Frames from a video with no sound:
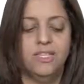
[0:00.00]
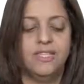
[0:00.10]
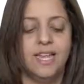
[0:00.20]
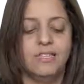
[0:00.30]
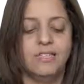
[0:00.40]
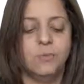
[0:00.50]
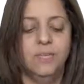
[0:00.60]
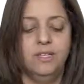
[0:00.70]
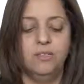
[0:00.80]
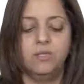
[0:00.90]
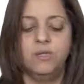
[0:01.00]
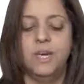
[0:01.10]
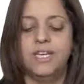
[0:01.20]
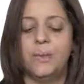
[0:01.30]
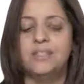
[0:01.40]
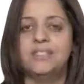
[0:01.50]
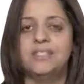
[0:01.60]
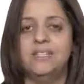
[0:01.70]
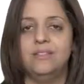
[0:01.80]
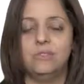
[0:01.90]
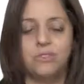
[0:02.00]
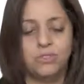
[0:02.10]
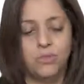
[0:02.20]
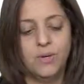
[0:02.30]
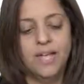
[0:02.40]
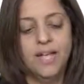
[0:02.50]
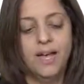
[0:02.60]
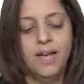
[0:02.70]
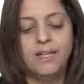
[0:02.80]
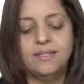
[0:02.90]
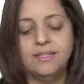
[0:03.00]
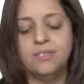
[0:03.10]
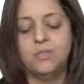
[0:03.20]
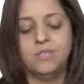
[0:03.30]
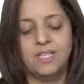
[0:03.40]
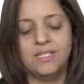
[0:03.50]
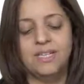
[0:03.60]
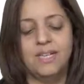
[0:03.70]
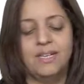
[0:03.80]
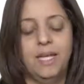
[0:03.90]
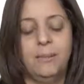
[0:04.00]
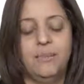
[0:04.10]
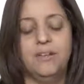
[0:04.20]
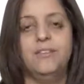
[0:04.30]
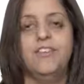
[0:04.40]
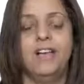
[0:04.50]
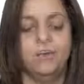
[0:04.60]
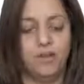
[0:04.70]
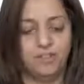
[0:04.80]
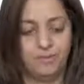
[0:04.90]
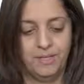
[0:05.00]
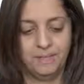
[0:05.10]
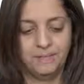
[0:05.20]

It has 3, 2, and now it's C2. So it sees 2, so it's going to keep the value of 3.